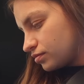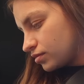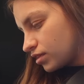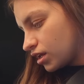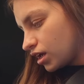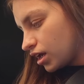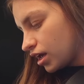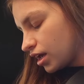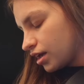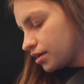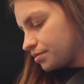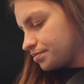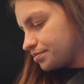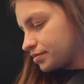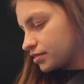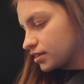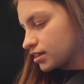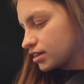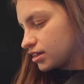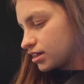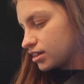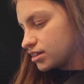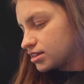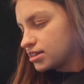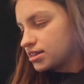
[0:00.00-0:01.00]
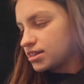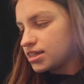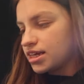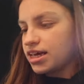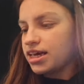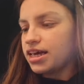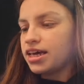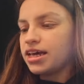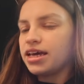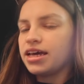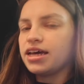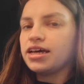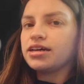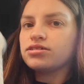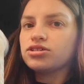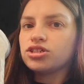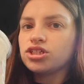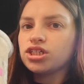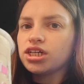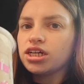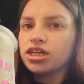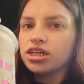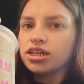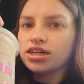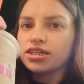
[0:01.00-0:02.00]
Okay, let's see.
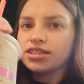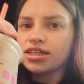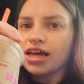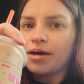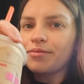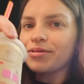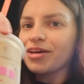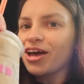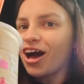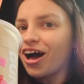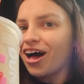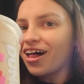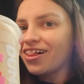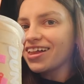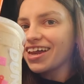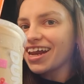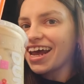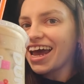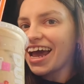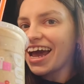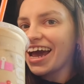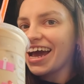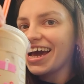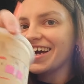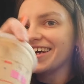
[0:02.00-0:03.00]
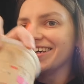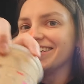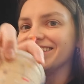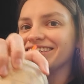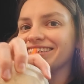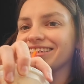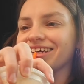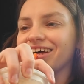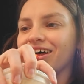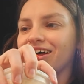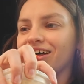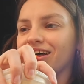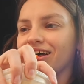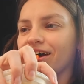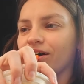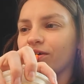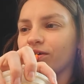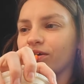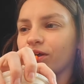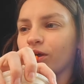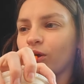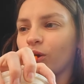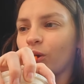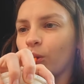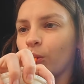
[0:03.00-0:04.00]
Cheers. Happy holidays. Oh, how
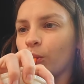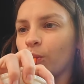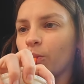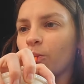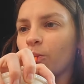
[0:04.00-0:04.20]
cute